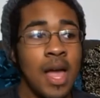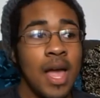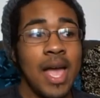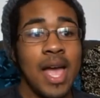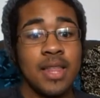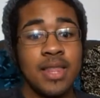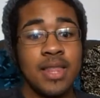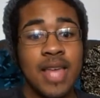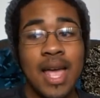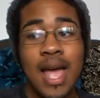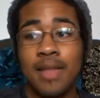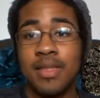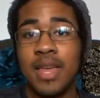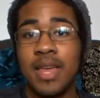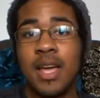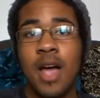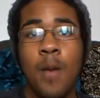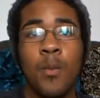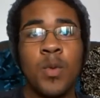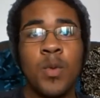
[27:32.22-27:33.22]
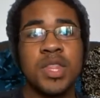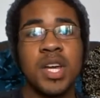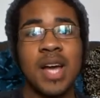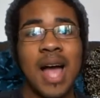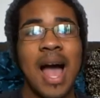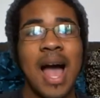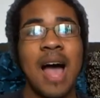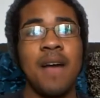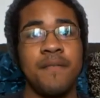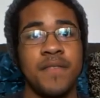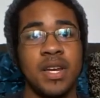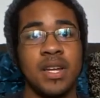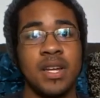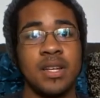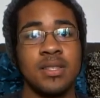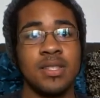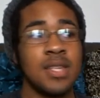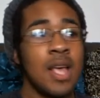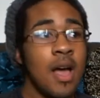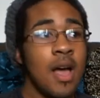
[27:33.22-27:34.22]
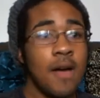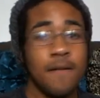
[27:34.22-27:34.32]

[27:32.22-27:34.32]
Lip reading: And they come with the confidence